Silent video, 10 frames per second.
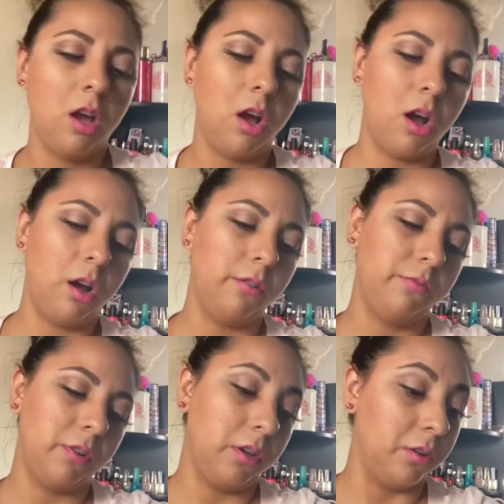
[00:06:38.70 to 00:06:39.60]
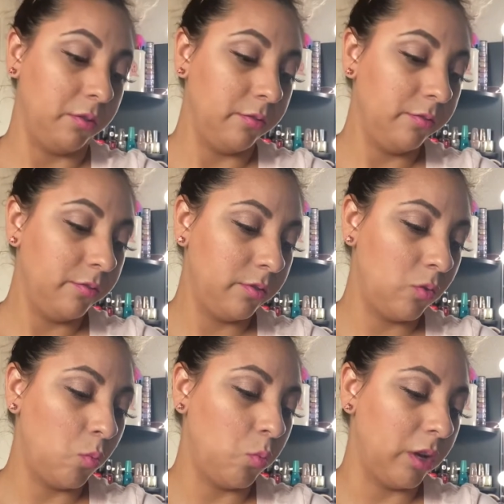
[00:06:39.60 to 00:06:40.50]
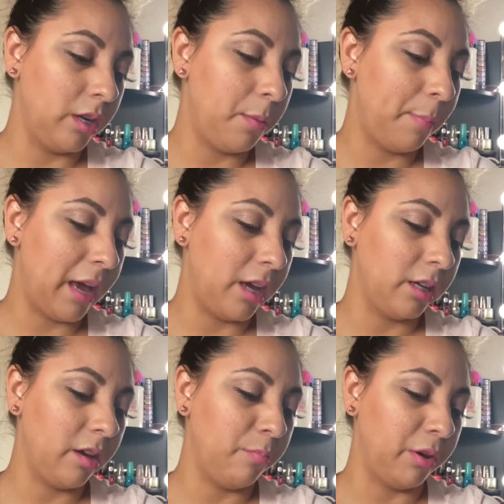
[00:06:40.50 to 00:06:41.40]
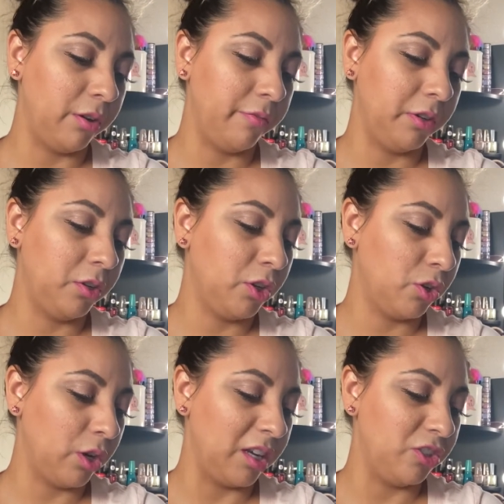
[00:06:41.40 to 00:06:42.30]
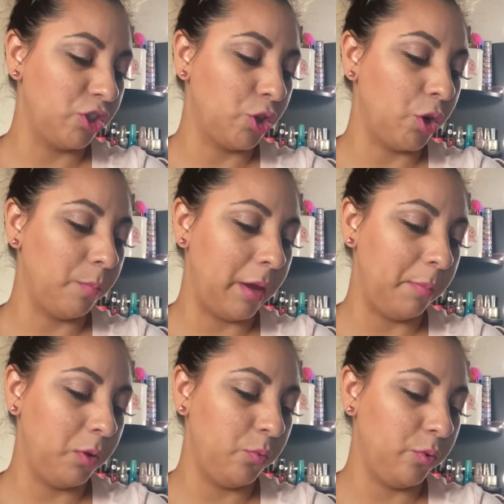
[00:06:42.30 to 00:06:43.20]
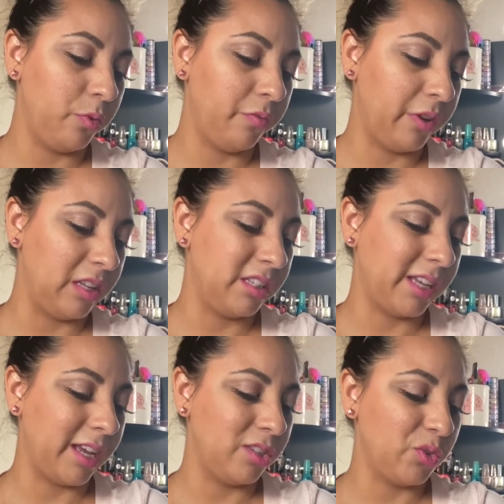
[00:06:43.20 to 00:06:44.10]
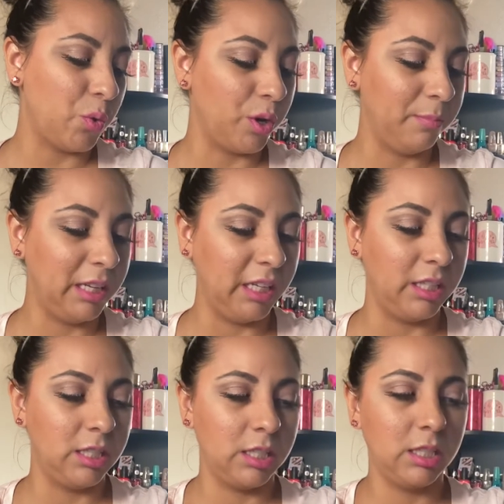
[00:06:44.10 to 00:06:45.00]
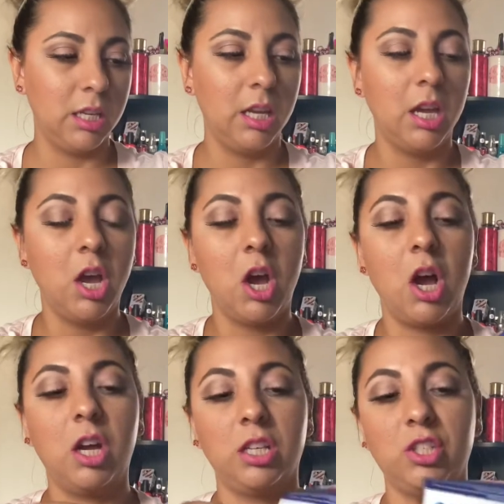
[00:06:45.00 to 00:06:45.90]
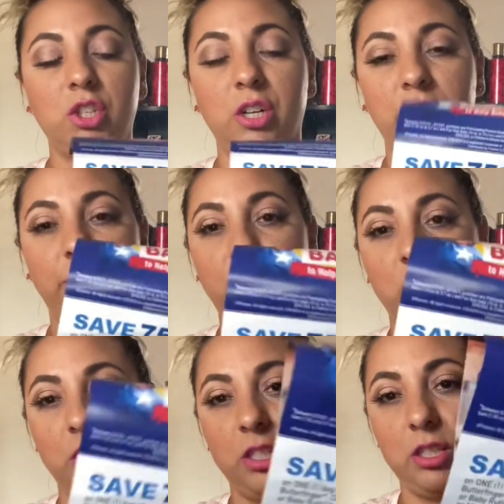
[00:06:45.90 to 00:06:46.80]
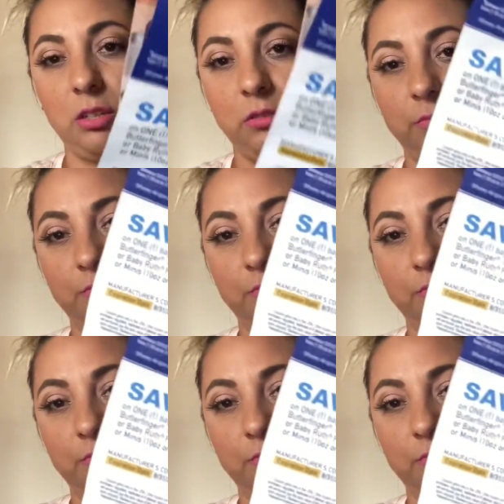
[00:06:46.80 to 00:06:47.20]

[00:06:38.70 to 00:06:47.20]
off of one bag of Butterfinger Crunch or Baby Ruth Fun Size or Minis. August 31st, so